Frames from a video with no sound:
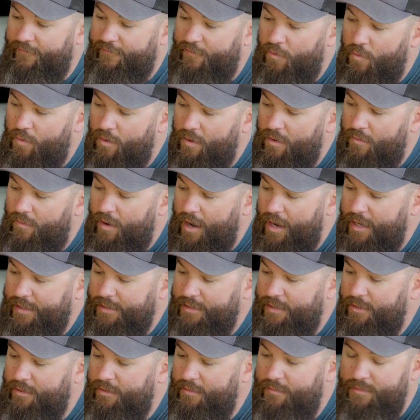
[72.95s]
4 rod
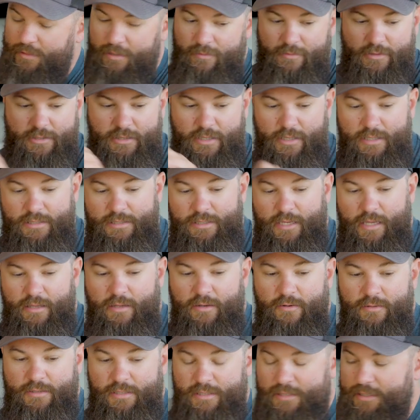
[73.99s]
tubes. I'm just gonna set
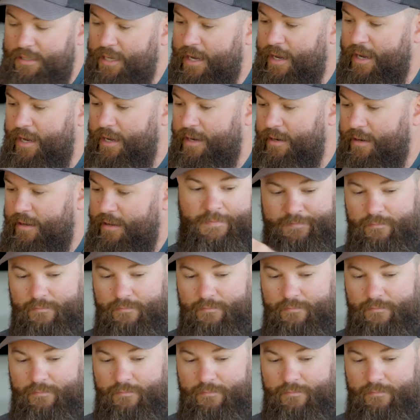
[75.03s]
those aside.